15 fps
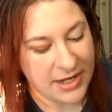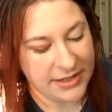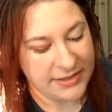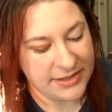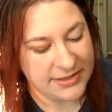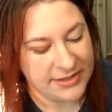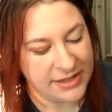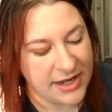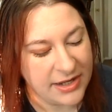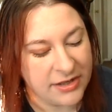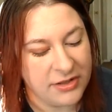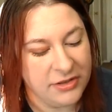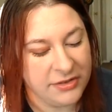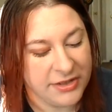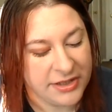I like these. They
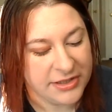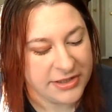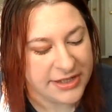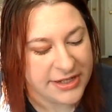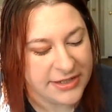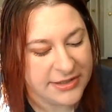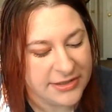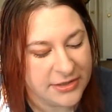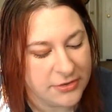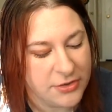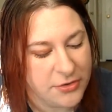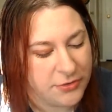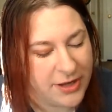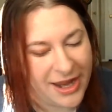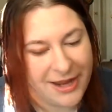got clear lids, so
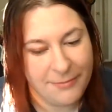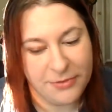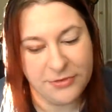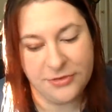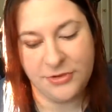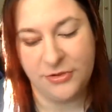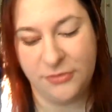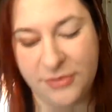you're able